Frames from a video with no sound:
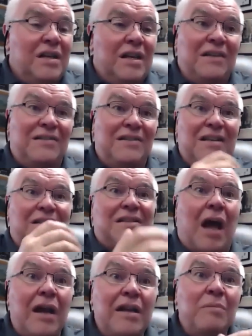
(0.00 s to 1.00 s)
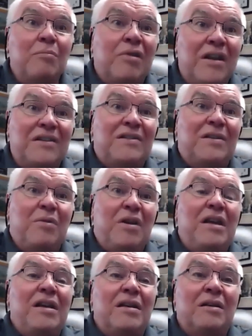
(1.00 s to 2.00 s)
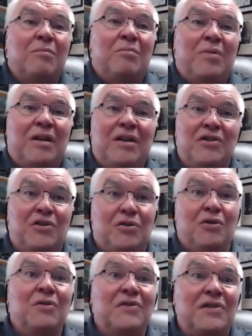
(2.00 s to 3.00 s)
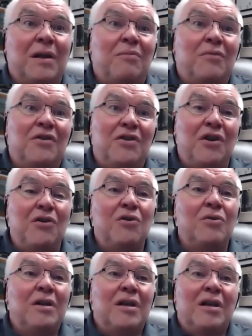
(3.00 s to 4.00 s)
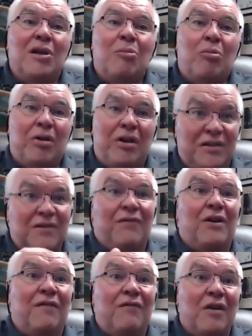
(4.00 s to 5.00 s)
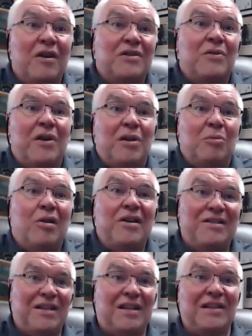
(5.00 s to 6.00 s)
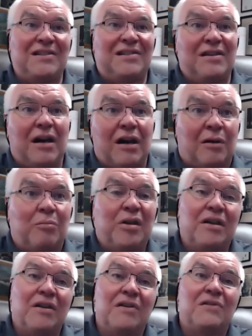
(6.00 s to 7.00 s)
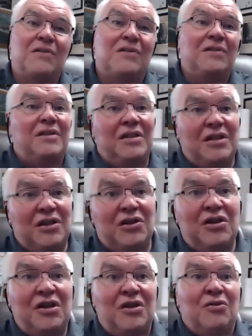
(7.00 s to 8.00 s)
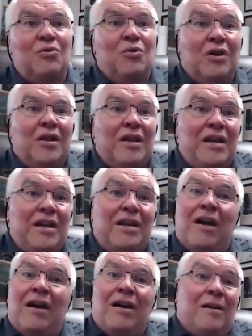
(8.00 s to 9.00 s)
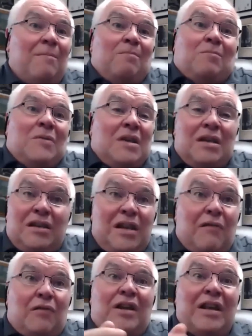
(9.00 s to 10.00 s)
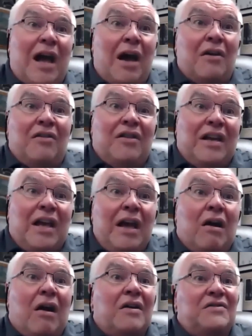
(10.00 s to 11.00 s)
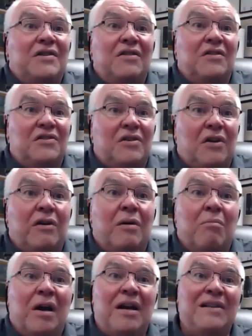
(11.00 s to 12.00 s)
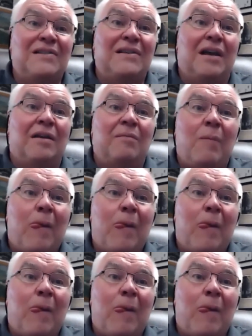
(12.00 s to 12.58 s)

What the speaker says: it's an exciting place to be because you're doing something new, but it's a very frustrating place to get stuck because you really never get out of the chaos in the startup mindset.